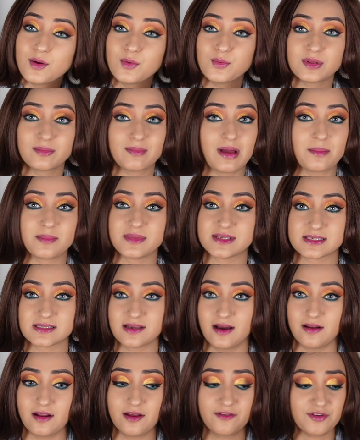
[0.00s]
with my
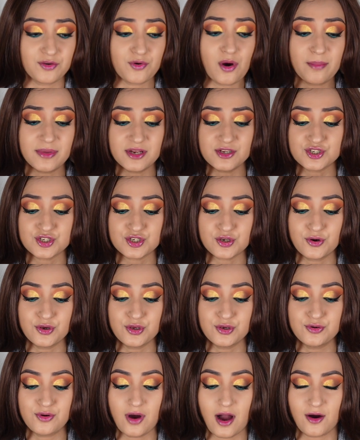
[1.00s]
mascara. If you want me to show
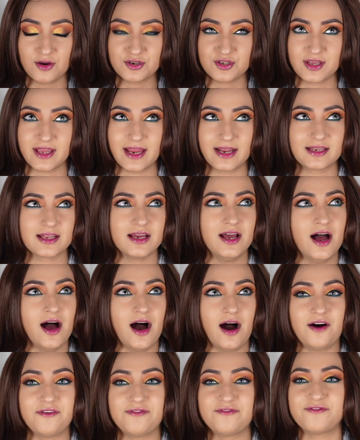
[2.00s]
you how to get
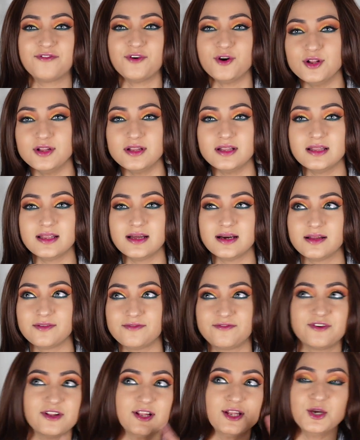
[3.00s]
a full
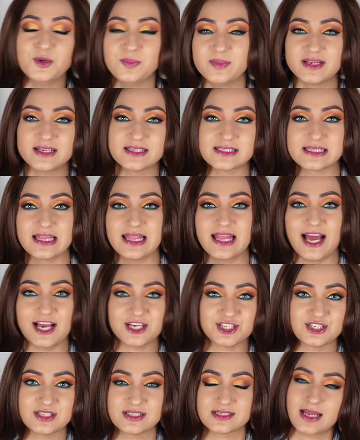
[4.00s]
voluminous
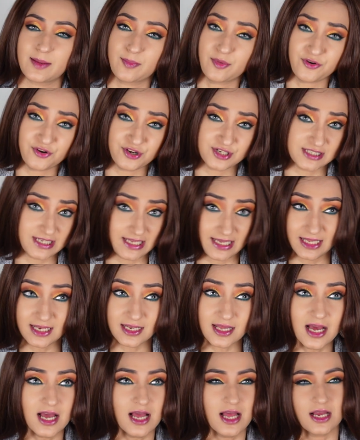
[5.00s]
lashes type of
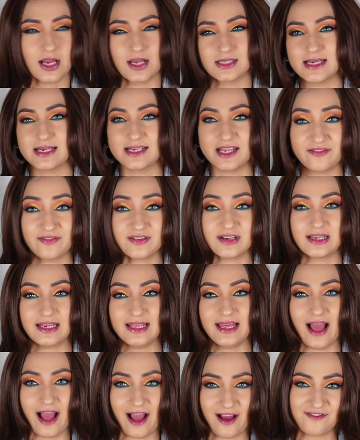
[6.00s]
routine, because I
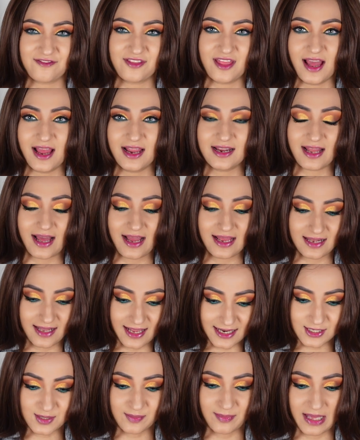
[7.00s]
definitely have that. I
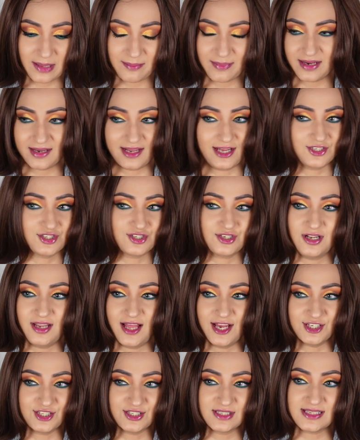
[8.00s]
like to make my natural
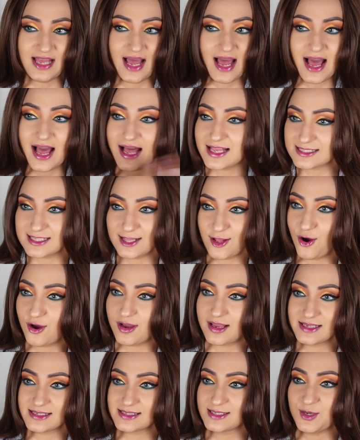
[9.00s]
lashes as
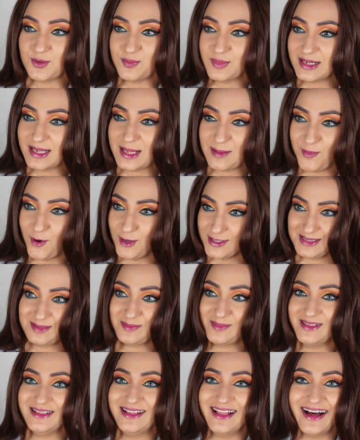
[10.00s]
long as humanly
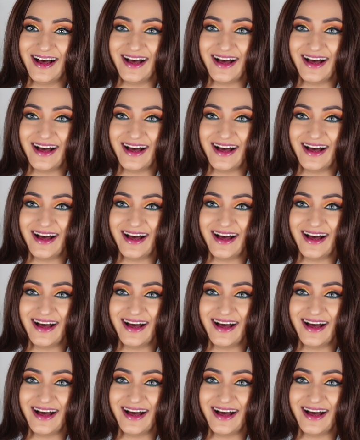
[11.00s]
possible.